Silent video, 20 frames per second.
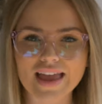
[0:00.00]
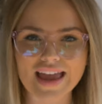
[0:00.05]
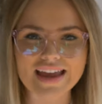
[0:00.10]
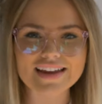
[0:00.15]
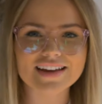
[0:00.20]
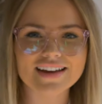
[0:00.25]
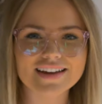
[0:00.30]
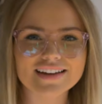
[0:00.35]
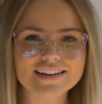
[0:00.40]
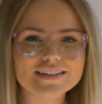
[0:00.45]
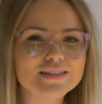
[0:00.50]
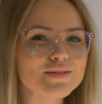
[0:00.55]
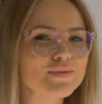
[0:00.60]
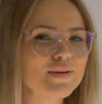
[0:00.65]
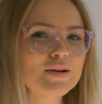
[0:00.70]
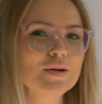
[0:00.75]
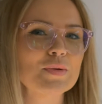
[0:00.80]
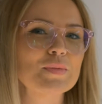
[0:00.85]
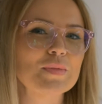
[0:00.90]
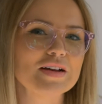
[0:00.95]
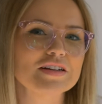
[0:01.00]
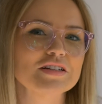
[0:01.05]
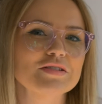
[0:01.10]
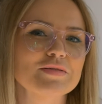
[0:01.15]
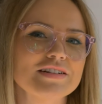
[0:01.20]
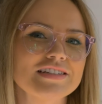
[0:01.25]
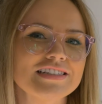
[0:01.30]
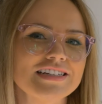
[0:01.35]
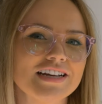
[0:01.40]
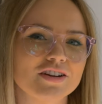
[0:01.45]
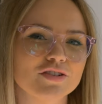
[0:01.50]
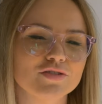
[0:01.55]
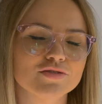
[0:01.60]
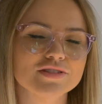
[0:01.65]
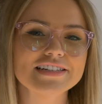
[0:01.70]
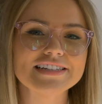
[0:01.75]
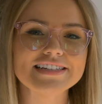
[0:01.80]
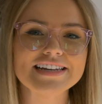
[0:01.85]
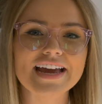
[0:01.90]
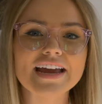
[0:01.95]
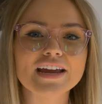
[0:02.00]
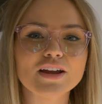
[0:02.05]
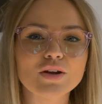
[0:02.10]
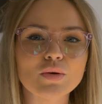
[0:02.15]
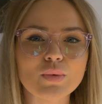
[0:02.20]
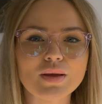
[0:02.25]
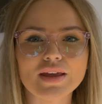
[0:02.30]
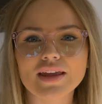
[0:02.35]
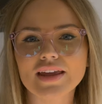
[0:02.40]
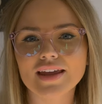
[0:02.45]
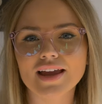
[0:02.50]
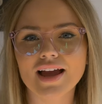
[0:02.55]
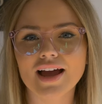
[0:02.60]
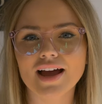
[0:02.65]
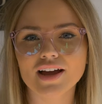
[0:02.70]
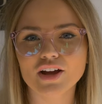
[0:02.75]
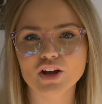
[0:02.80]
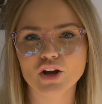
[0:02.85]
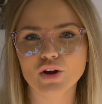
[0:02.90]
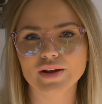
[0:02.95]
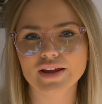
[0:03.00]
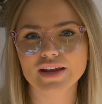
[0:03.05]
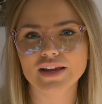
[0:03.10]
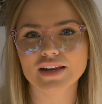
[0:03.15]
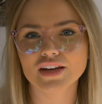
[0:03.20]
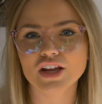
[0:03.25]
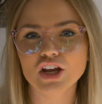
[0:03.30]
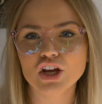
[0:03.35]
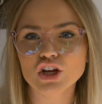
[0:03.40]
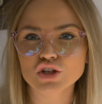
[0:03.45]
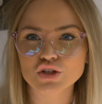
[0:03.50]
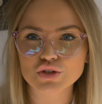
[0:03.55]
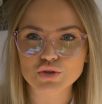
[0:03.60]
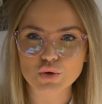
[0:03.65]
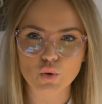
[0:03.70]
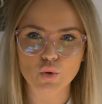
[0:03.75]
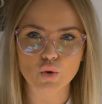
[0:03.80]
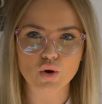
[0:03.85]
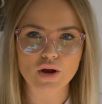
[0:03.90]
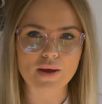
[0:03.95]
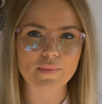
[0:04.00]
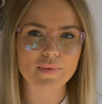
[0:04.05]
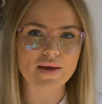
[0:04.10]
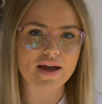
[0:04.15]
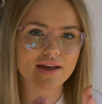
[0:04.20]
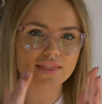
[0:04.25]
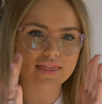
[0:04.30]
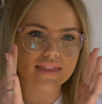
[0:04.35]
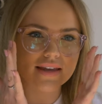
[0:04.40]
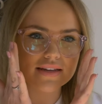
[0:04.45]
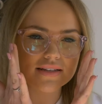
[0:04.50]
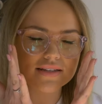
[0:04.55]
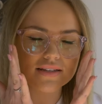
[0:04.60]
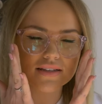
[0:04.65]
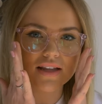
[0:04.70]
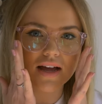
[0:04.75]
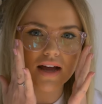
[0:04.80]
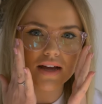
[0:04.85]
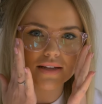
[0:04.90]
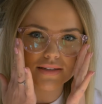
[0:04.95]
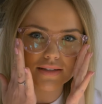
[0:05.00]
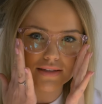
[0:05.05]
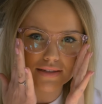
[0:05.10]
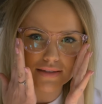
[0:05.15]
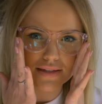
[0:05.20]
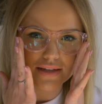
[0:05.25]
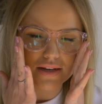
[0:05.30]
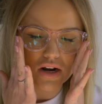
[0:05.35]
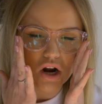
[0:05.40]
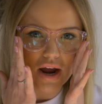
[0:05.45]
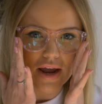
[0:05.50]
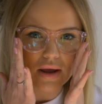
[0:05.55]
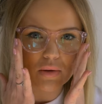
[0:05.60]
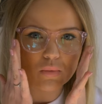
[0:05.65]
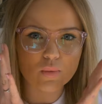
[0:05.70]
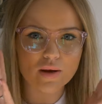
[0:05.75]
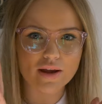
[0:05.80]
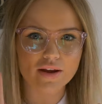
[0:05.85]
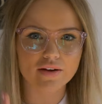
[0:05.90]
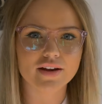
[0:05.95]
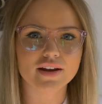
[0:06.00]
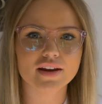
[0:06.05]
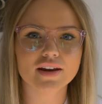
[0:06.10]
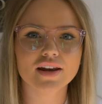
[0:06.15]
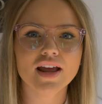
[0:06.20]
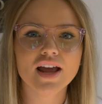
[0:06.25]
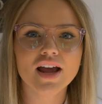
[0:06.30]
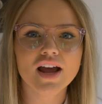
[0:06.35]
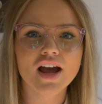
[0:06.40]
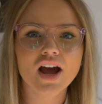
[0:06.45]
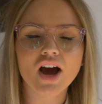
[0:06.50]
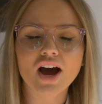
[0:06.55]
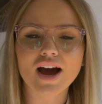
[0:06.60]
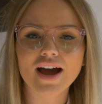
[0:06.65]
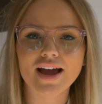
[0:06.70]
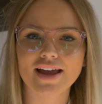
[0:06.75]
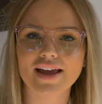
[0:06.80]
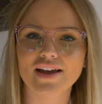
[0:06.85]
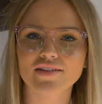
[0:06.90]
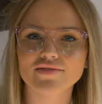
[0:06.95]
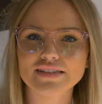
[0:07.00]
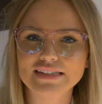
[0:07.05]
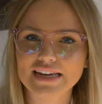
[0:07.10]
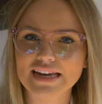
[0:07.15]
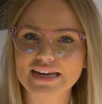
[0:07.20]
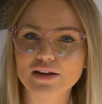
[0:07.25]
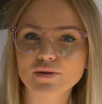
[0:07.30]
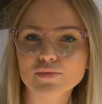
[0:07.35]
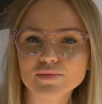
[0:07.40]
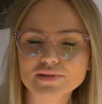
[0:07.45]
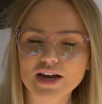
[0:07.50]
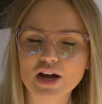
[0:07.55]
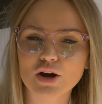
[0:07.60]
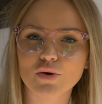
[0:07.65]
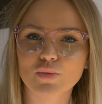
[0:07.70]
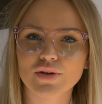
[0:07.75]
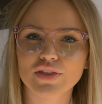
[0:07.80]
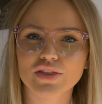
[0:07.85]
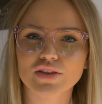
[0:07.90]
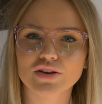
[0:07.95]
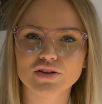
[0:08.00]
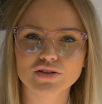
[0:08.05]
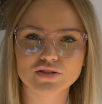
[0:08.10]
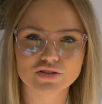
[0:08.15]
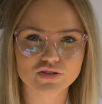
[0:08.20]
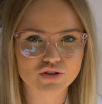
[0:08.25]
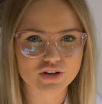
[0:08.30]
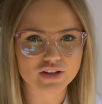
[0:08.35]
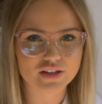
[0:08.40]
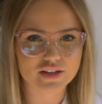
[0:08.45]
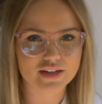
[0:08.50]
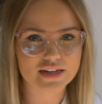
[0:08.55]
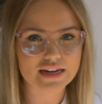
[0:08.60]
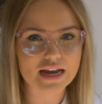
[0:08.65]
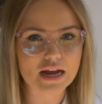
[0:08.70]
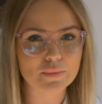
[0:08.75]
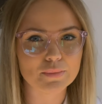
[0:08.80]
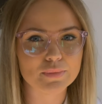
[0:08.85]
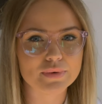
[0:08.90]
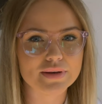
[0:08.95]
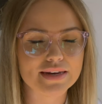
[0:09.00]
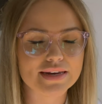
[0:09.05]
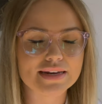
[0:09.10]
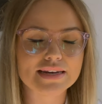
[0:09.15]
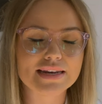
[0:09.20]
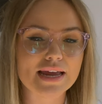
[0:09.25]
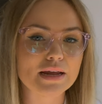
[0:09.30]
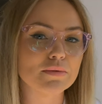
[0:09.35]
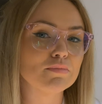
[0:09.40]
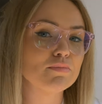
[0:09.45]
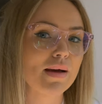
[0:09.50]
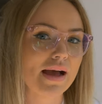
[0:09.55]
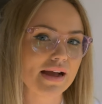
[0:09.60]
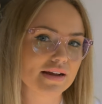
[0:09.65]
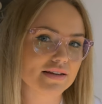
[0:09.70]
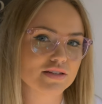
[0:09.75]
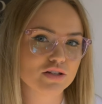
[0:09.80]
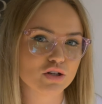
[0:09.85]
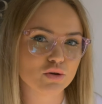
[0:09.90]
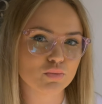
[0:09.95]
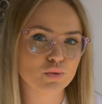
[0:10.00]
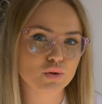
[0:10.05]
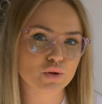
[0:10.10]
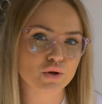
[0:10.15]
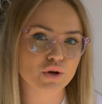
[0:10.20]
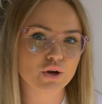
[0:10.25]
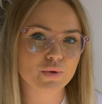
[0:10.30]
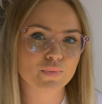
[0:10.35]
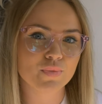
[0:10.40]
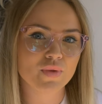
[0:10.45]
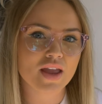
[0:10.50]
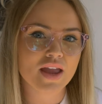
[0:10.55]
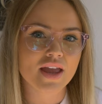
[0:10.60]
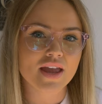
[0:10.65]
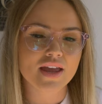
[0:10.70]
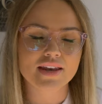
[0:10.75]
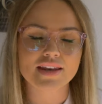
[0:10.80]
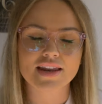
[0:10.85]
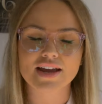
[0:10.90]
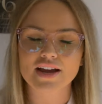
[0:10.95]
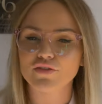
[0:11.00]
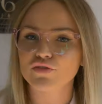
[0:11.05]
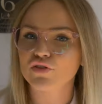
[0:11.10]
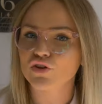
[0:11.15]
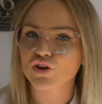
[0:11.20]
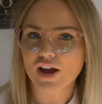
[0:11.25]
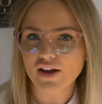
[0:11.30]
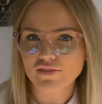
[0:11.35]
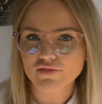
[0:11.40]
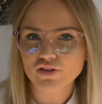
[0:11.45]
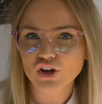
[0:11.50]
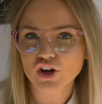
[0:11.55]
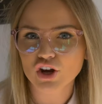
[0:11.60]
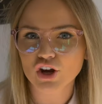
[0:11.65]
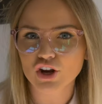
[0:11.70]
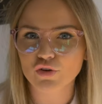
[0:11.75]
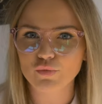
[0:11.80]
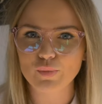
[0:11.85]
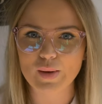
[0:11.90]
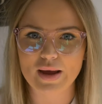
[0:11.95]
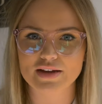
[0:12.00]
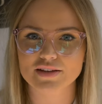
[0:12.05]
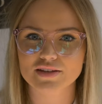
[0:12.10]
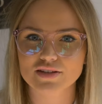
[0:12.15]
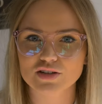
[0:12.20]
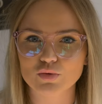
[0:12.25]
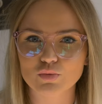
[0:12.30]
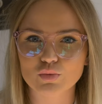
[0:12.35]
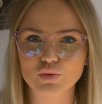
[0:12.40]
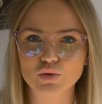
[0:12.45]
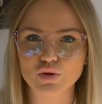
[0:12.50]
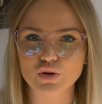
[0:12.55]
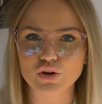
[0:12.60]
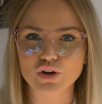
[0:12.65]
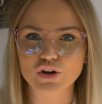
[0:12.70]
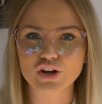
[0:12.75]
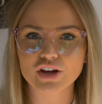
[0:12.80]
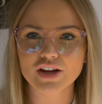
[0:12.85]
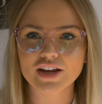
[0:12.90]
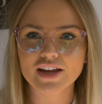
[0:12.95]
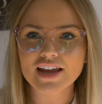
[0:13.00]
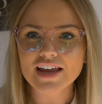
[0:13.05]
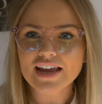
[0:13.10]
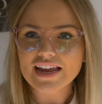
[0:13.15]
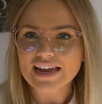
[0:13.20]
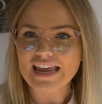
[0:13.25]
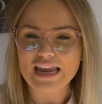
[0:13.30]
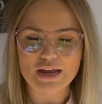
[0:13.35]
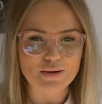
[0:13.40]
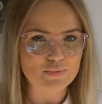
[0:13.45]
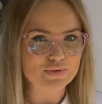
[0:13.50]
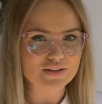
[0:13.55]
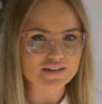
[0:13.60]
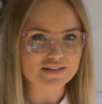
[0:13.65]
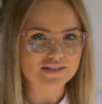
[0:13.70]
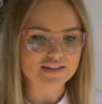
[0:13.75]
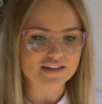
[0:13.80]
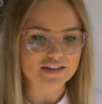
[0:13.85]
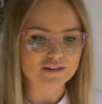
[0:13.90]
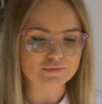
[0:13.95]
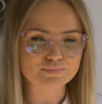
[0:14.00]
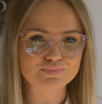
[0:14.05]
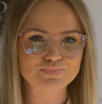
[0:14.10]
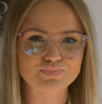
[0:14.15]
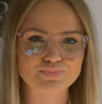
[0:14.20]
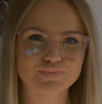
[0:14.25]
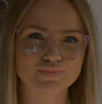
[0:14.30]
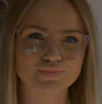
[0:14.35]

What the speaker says: Hey guys, welcome back to my channel. Today we are going to talk about these glasses that I am wearing. I have teamed up with an Australian company named Baxter Blue. Now, if you haven't heard of Baxter Blue, keep listening.